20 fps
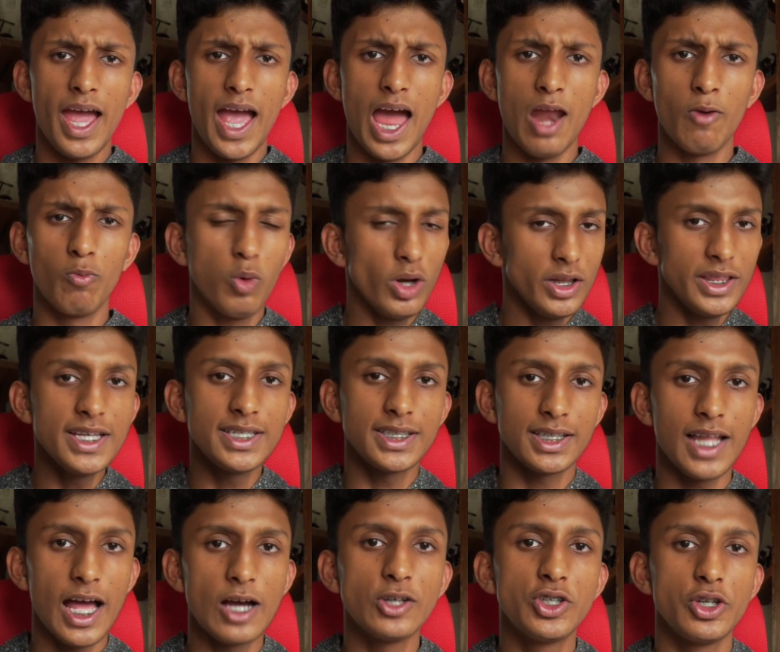And what this
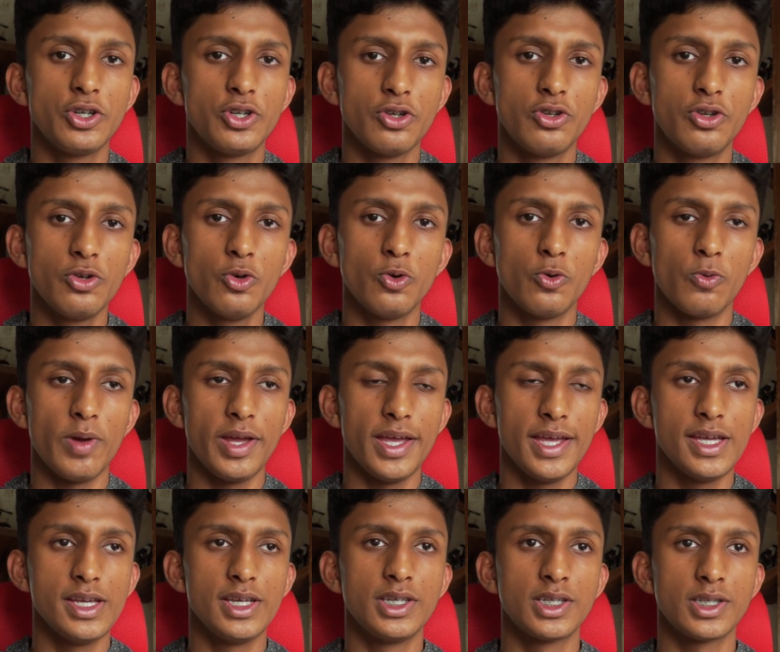allows you to do
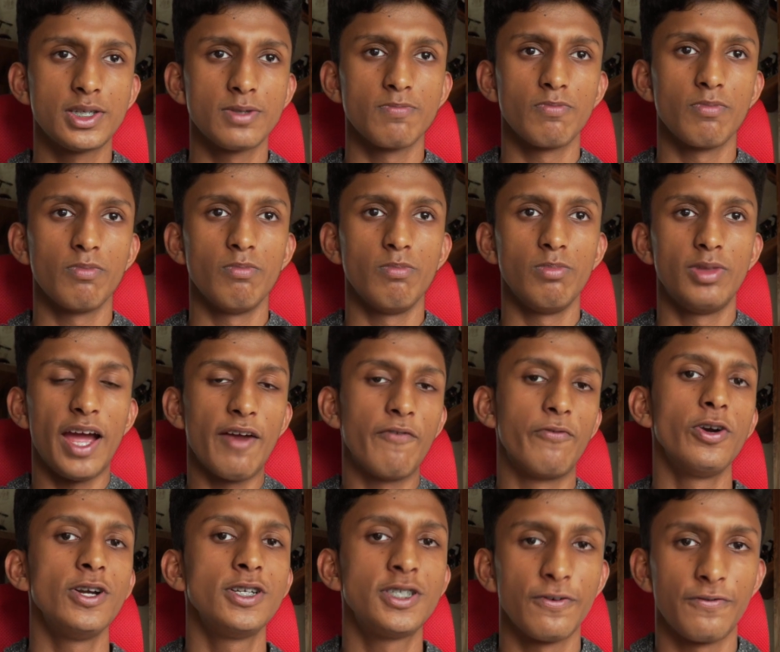is
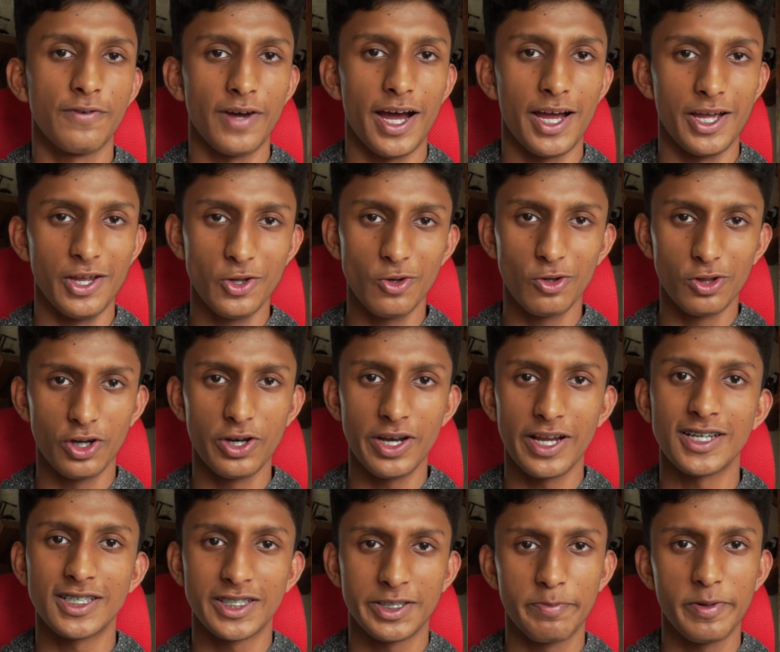diversify your
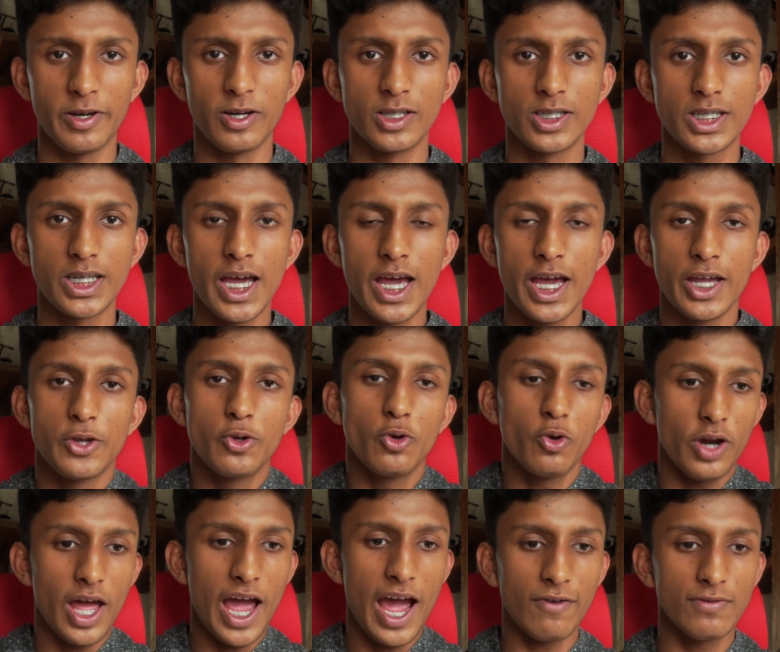learning experience. You
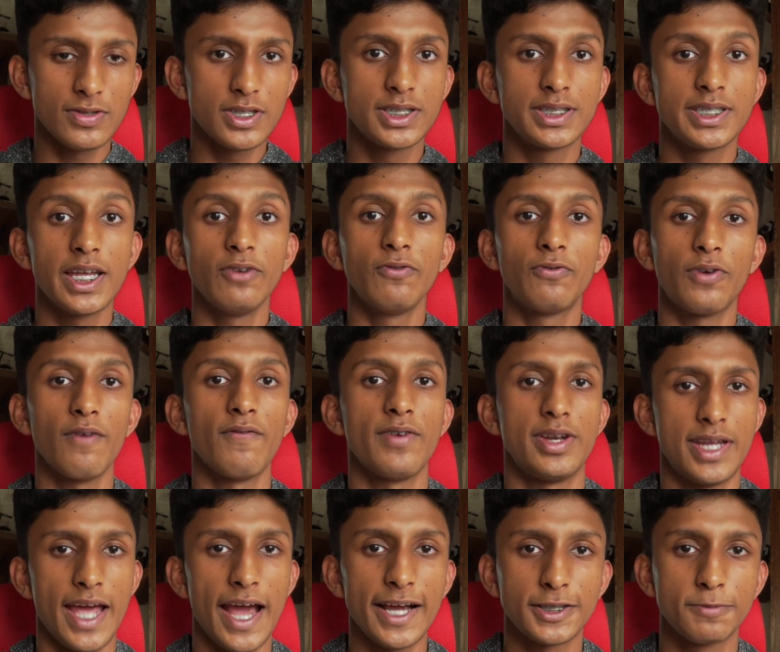don't have to sit in front
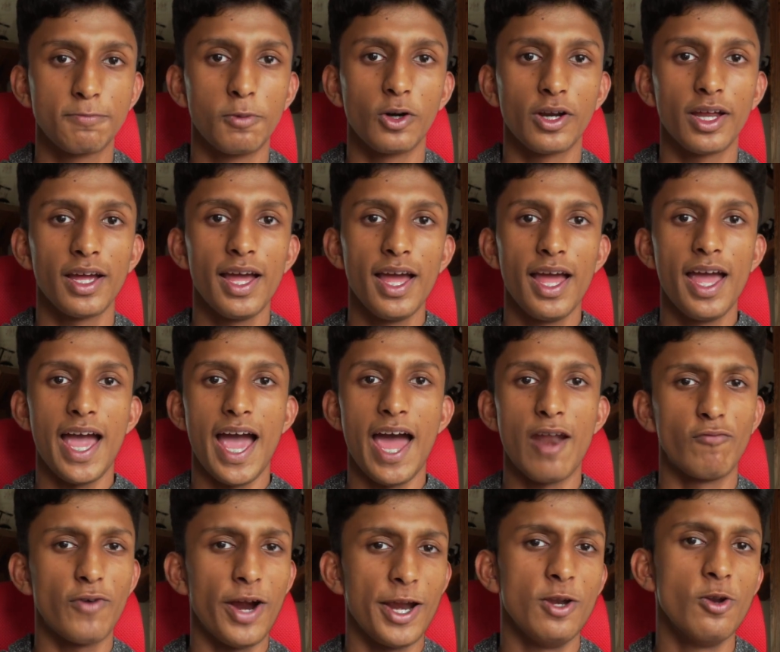of a textbook
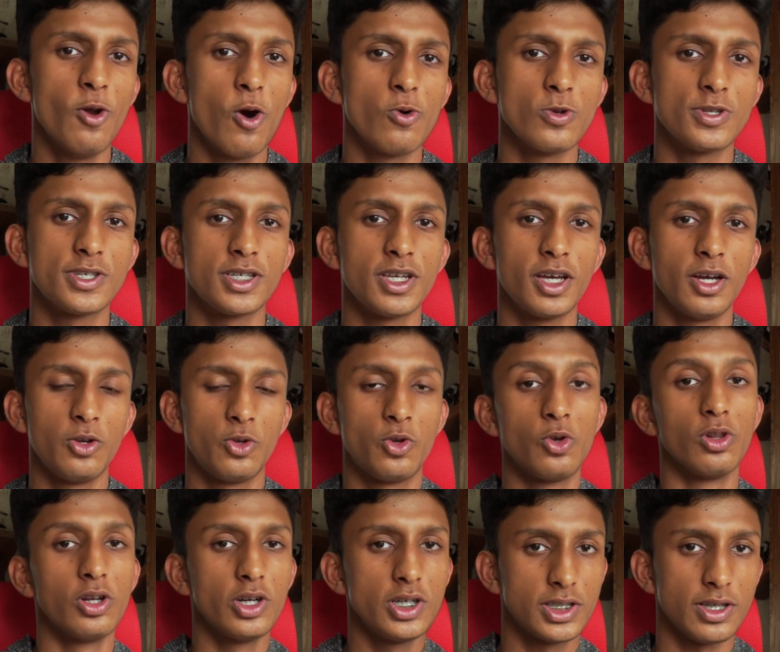and write notes
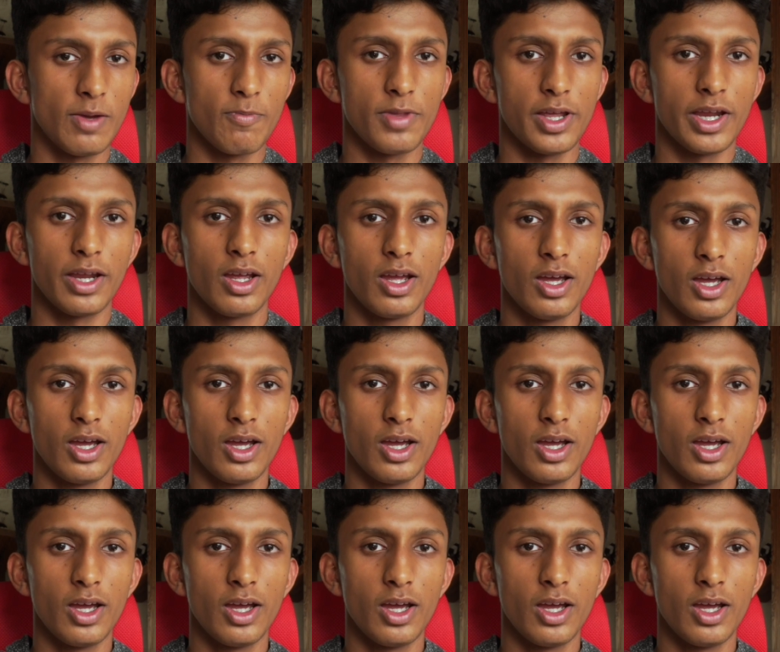to learn something.